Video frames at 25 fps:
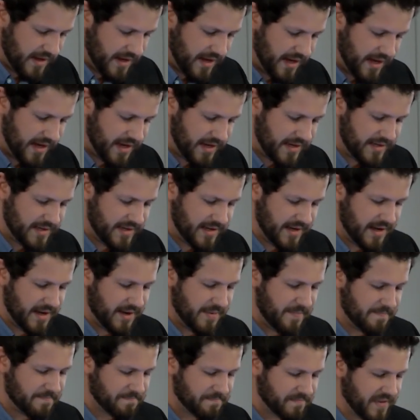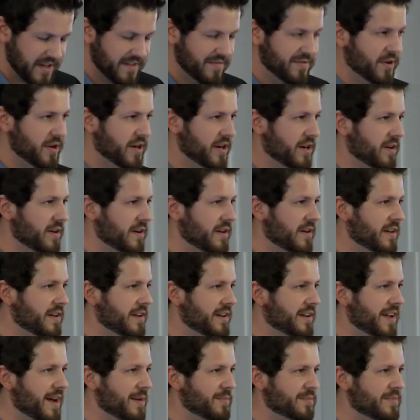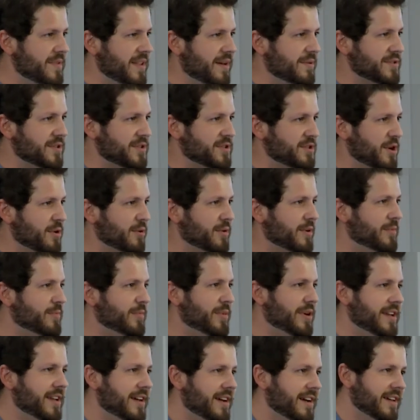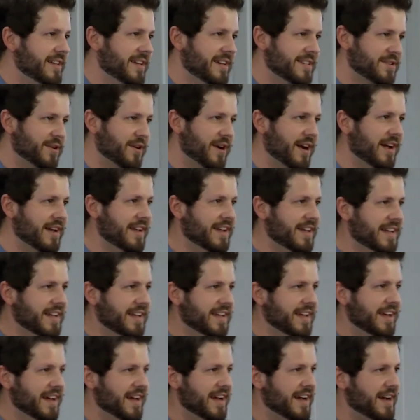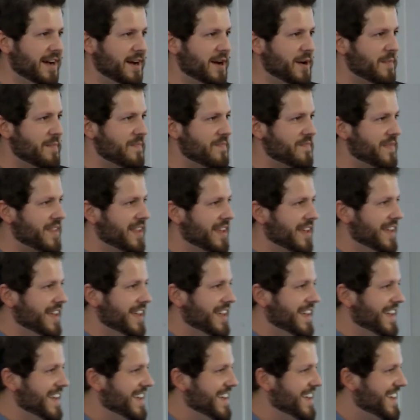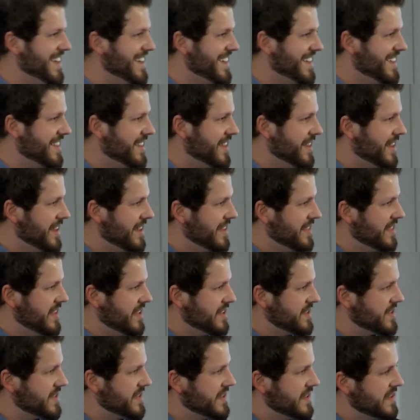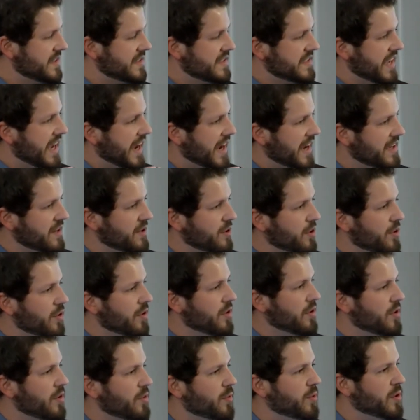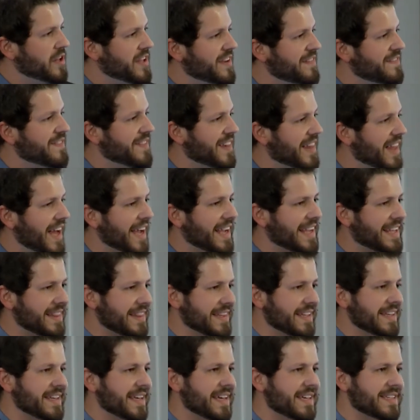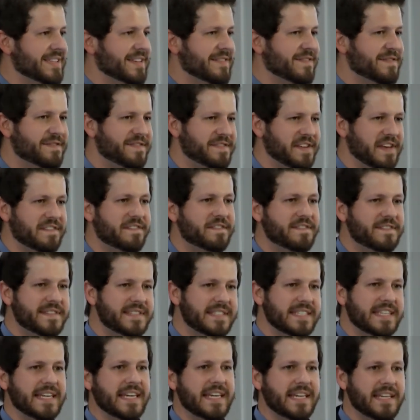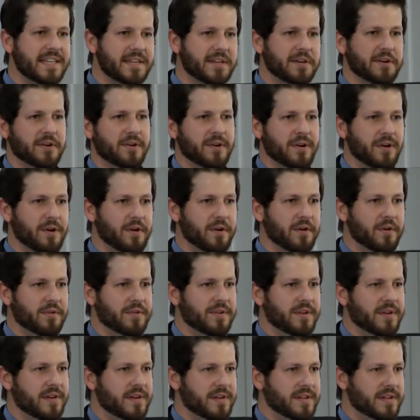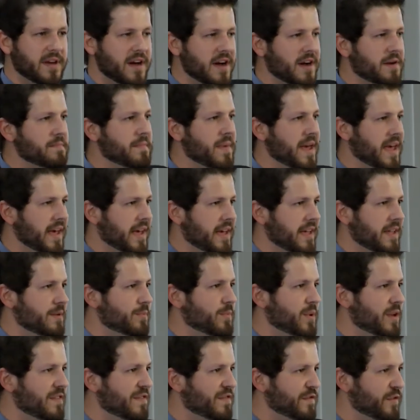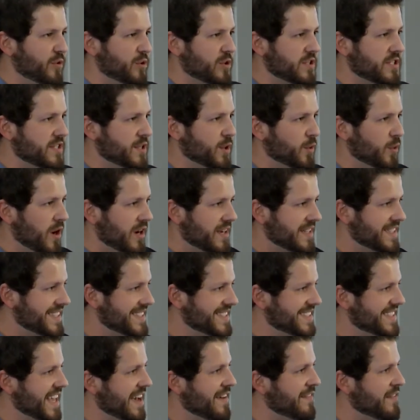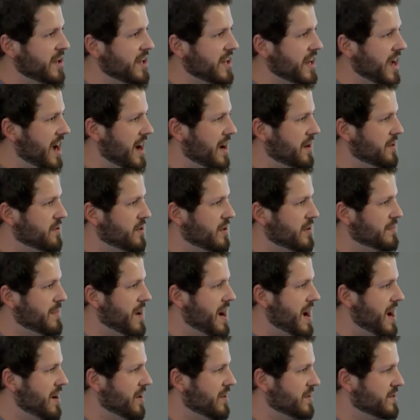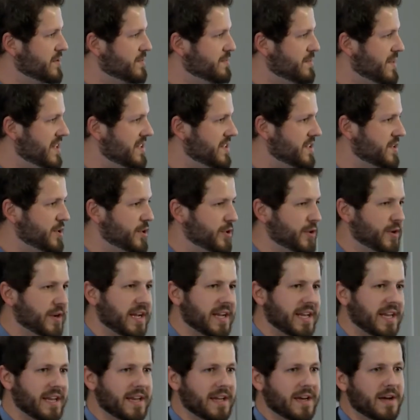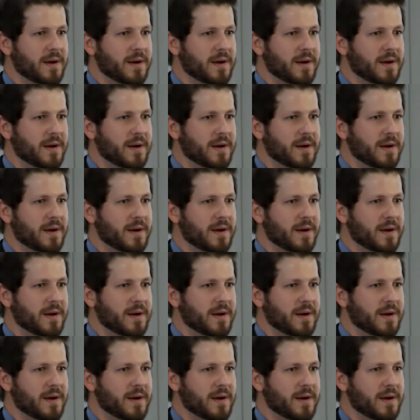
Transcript: And um, if you're here, and I'm, um, that was a joke, but uh, that's all right. Um, this Daniel would have likely, as a 15 year old young man, been forced to walk 700 miles, mistreated,